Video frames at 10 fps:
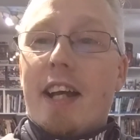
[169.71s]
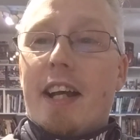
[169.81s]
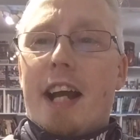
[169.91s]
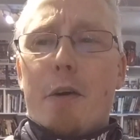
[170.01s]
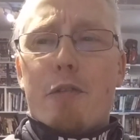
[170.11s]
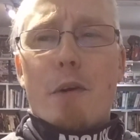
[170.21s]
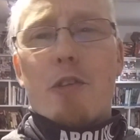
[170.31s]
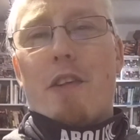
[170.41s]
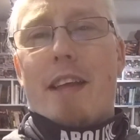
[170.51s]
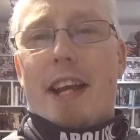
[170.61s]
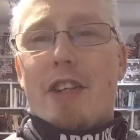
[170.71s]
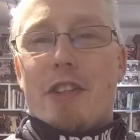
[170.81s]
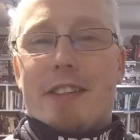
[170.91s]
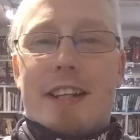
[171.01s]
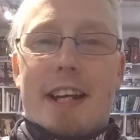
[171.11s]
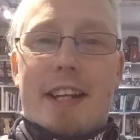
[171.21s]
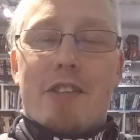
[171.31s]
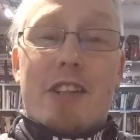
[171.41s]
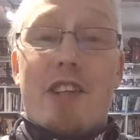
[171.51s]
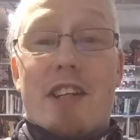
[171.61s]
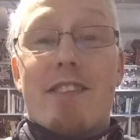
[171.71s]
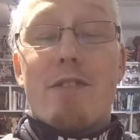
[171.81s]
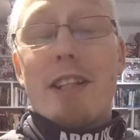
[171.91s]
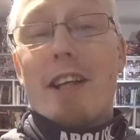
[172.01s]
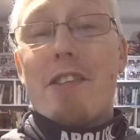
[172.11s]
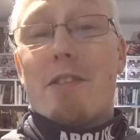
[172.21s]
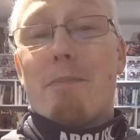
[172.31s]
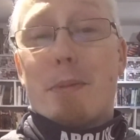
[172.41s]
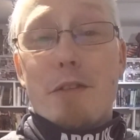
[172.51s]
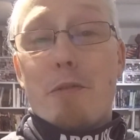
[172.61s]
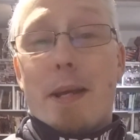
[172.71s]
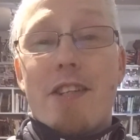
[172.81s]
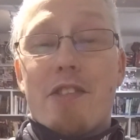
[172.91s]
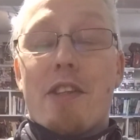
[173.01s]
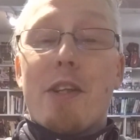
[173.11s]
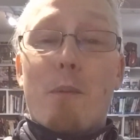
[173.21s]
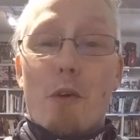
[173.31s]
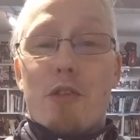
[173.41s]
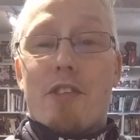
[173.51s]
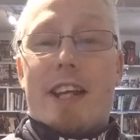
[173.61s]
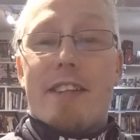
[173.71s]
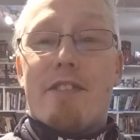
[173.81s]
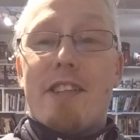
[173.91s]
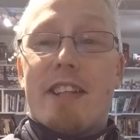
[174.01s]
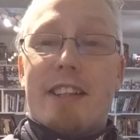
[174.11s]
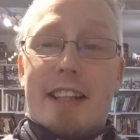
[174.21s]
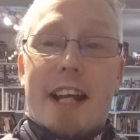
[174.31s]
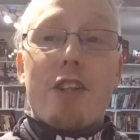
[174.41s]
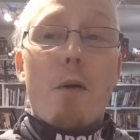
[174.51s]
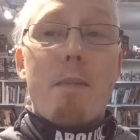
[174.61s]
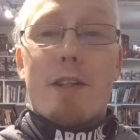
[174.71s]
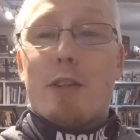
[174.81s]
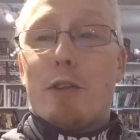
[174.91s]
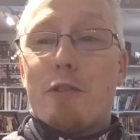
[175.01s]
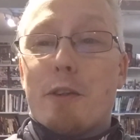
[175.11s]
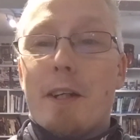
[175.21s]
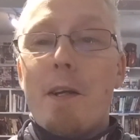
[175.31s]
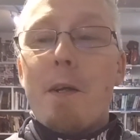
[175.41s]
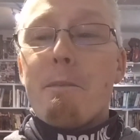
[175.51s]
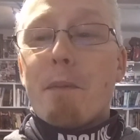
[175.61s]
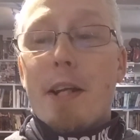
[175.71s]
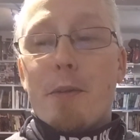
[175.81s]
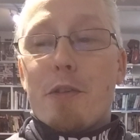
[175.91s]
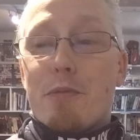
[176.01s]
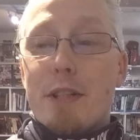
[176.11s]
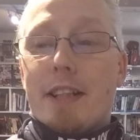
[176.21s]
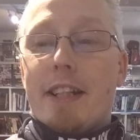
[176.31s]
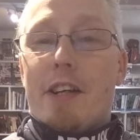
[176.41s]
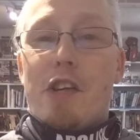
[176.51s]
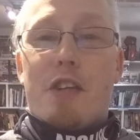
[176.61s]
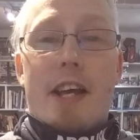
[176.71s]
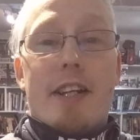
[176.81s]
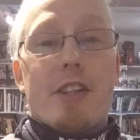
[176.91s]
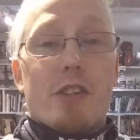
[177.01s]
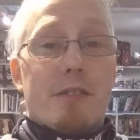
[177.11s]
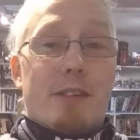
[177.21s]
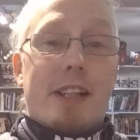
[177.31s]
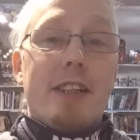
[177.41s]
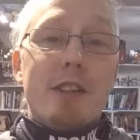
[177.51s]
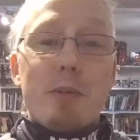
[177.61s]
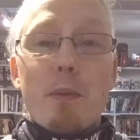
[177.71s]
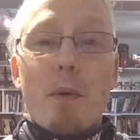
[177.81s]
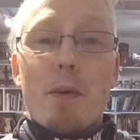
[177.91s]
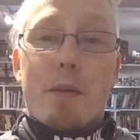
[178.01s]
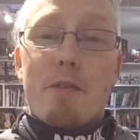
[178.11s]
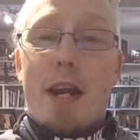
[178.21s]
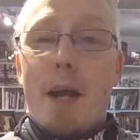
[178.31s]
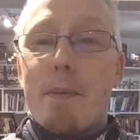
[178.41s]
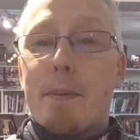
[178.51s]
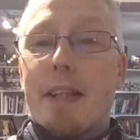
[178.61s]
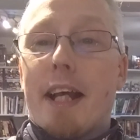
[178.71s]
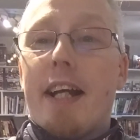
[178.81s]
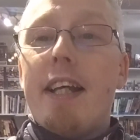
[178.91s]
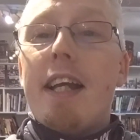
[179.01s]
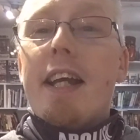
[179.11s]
I was focused on the action, and it's only because I'd realised at previous pages that there was this kind of detailing. I'd gone back to look for it, and it was really nice, and I got, like, a little reward. I'm very happy with that.